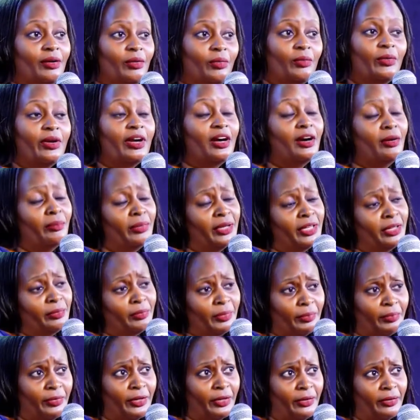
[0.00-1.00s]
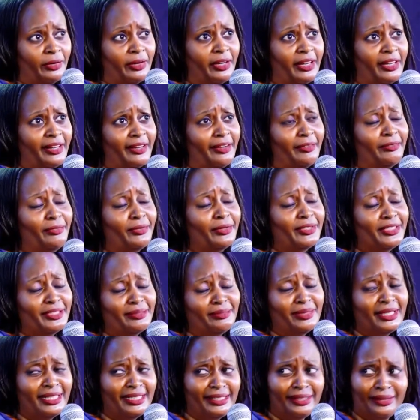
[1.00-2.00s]
we're how many people in Uganda? 40
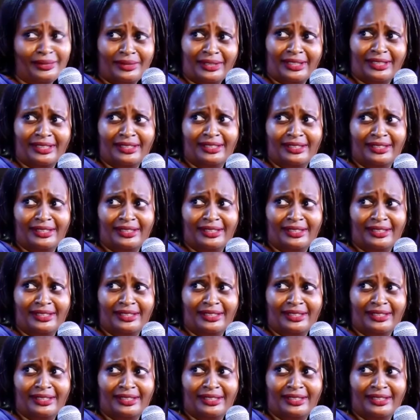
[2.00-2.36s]
million?